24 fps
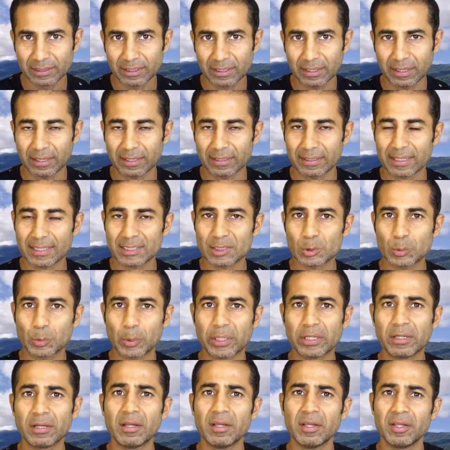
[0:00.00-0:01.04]
And that's
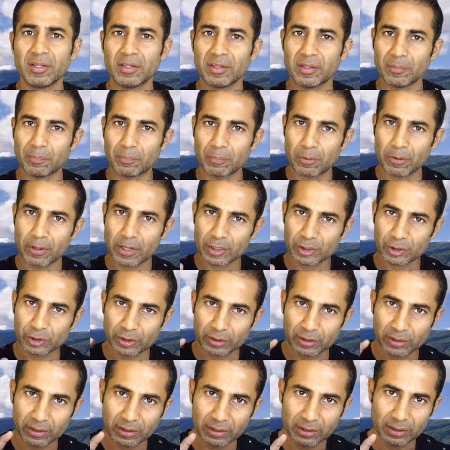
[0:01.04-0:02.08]
when the
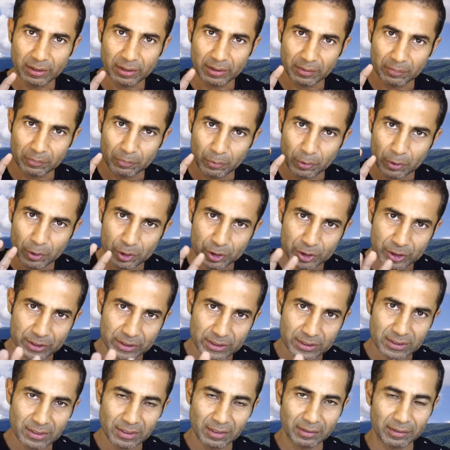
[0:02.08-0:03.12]
pressure
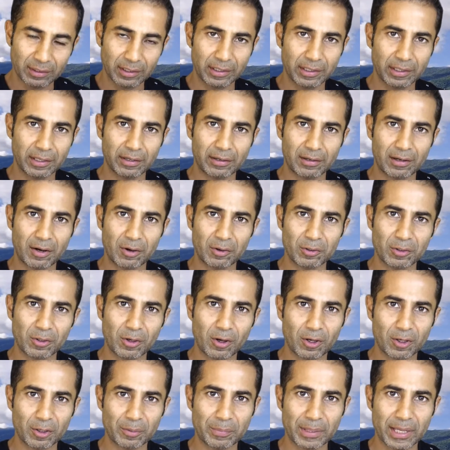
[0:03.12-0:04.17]
pushes the air out
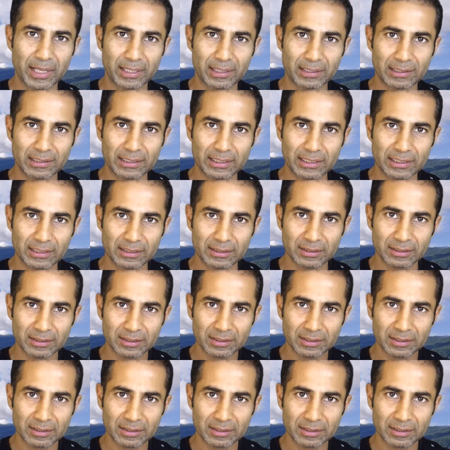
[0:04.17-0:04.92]
automatically.